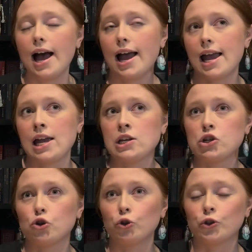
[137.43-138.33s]
and
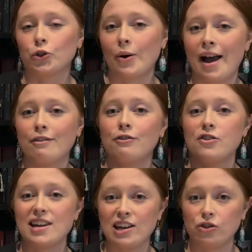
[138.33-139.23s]
also I have a few
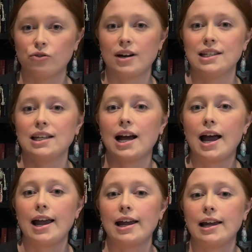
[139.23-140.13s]
Kindle reads that
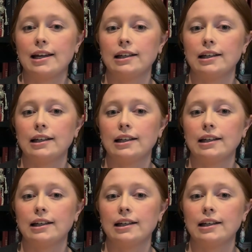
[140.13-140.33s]
I